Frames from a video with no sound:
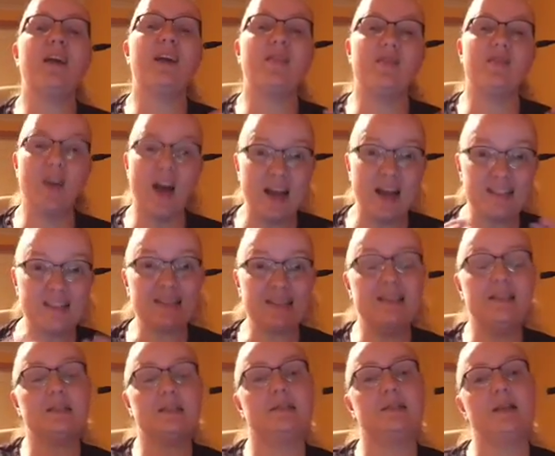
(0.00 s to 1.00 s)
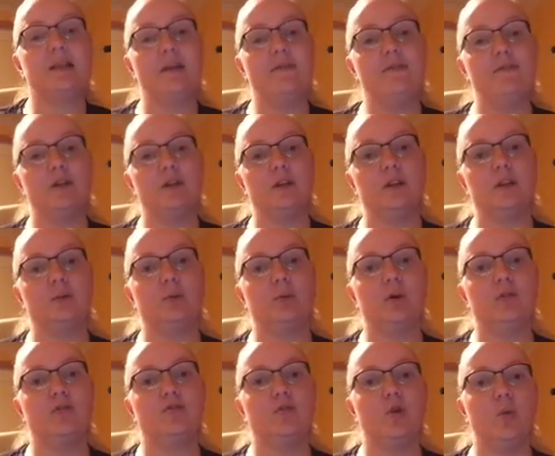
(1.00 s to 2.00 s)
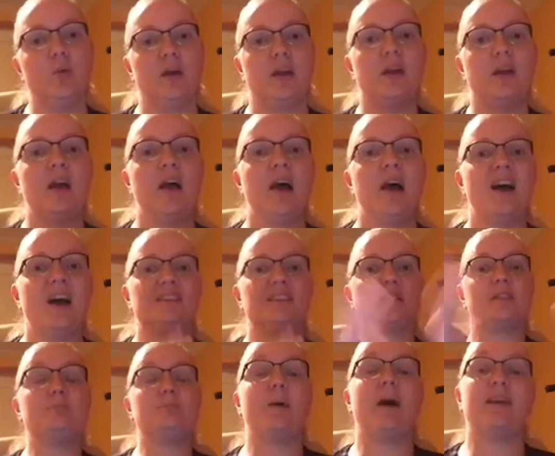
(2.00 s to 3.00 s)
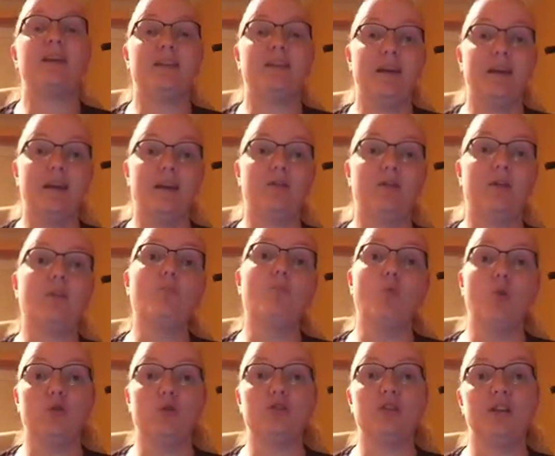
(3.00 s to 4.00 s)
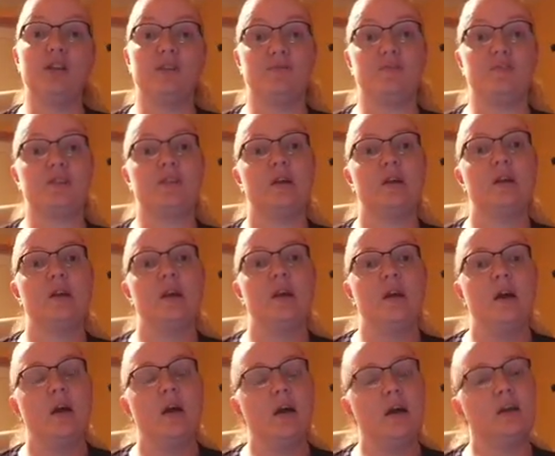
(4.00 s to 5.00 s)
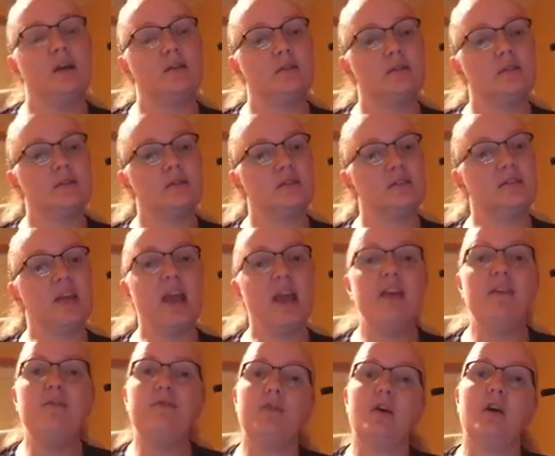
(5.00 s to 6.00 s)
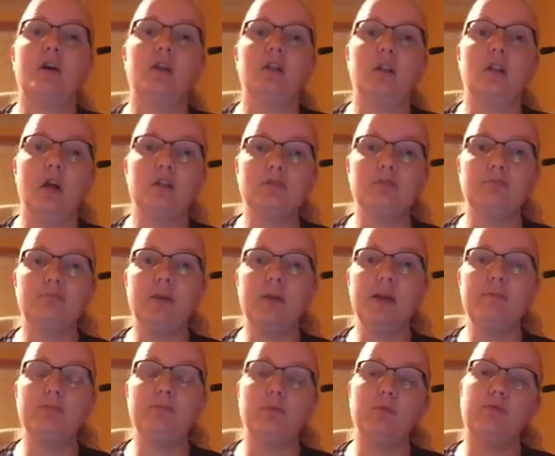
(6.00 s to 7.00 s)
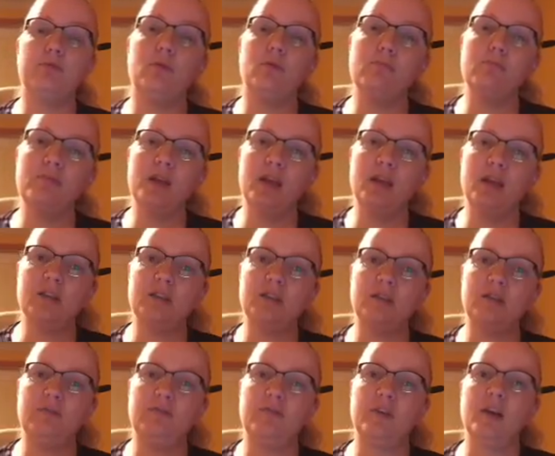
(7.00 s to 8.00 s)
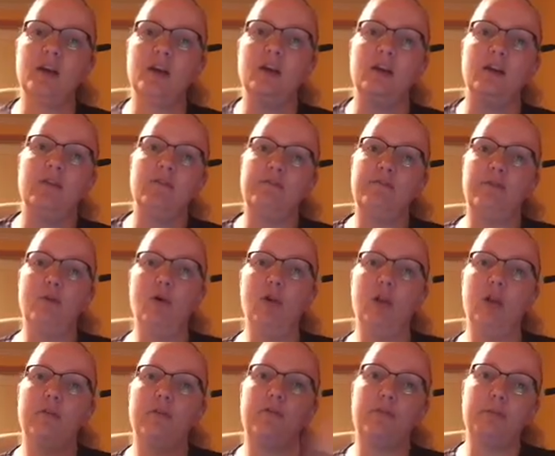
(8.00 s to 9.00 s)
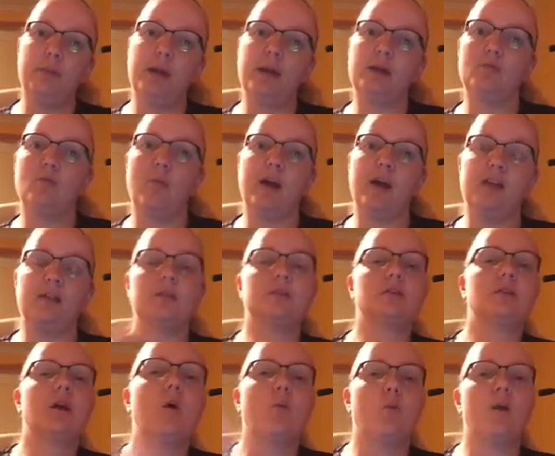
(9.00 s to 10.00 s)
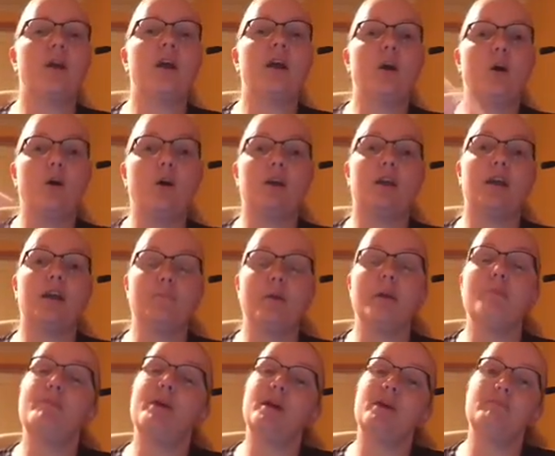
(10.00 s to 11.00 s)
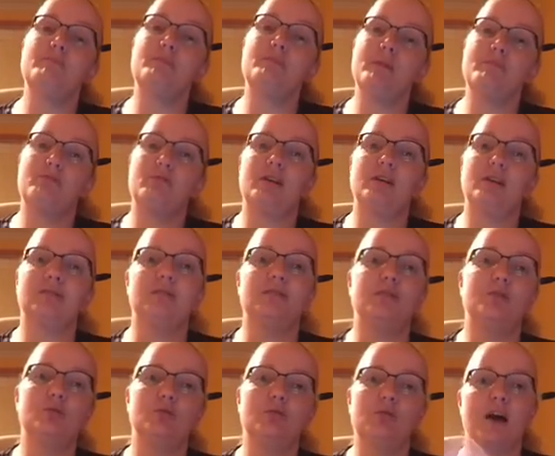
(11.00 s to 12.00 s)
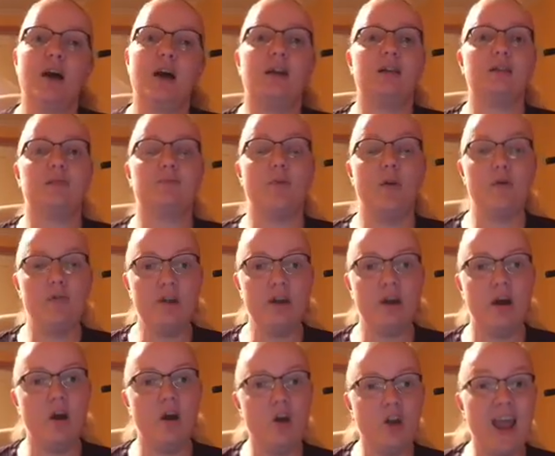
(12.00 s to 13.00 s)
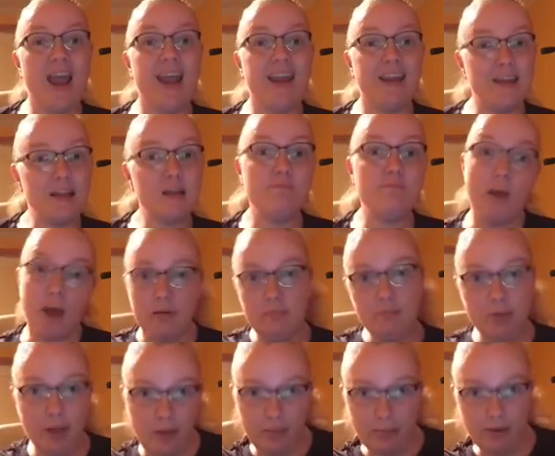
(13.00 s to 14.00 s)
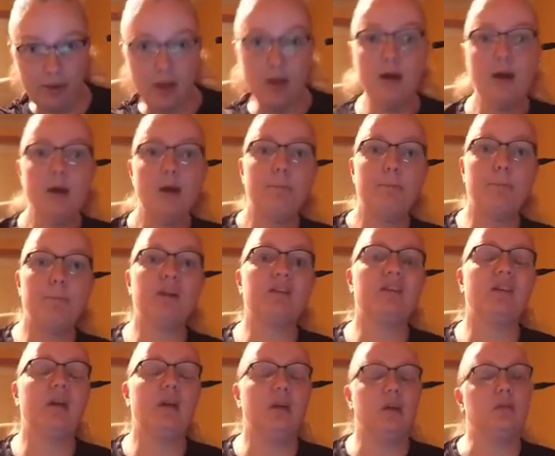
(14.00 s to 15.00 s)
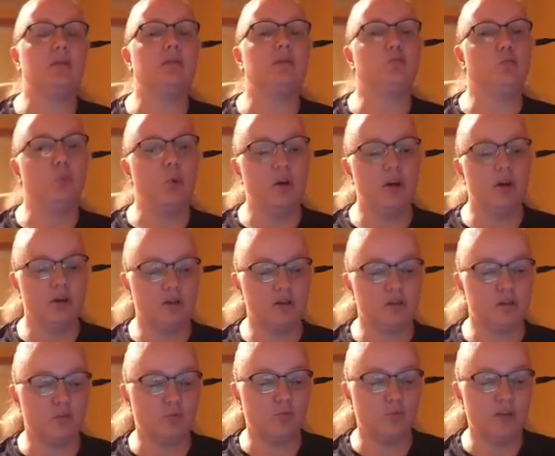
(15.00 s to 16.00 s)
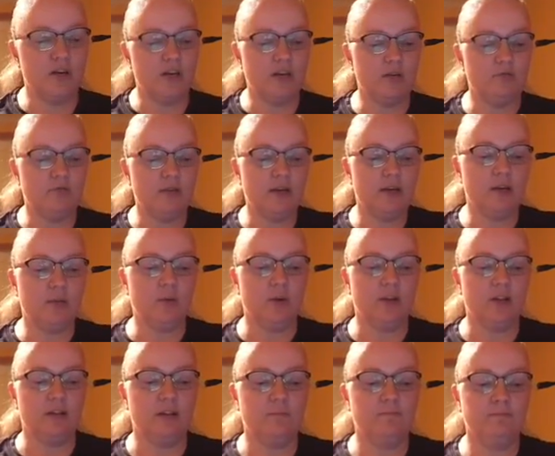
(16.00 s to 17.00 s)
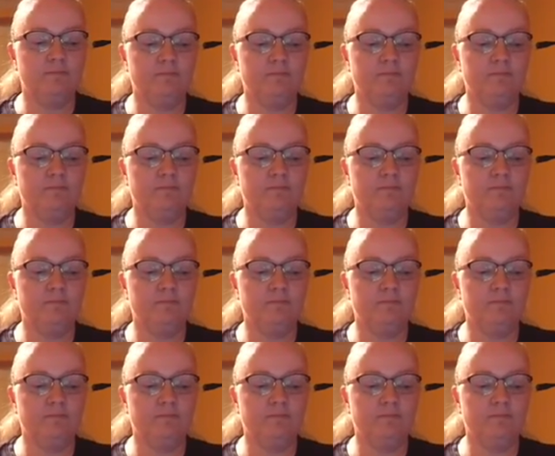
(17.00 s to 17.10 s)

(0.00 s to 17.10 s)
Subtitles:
That is definitely worth doing as a spider diagram what ifs. It's saved a lot of people from negative fall off the bandwagons when I get my pen and paper out and do that. It's very archaic, pen and paper, but it works really, really well.